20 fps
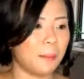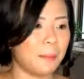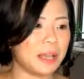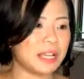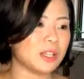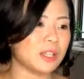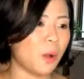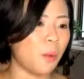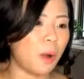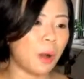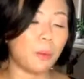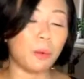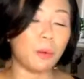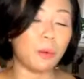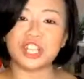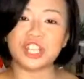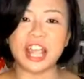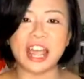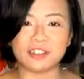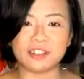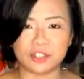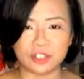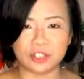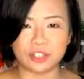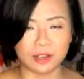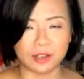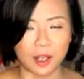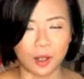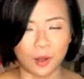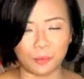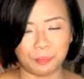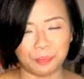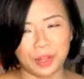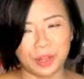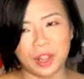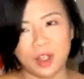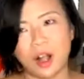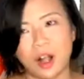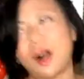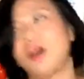based on what was shared just now.
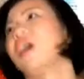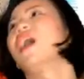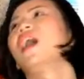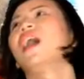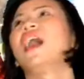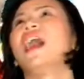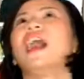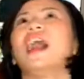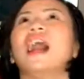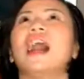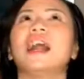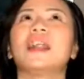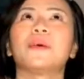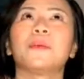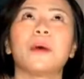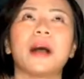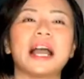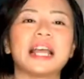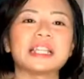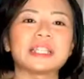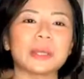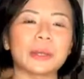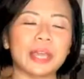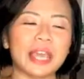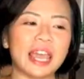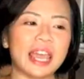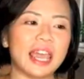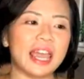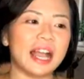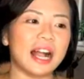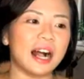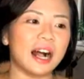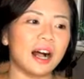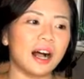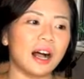Otherwise, okay,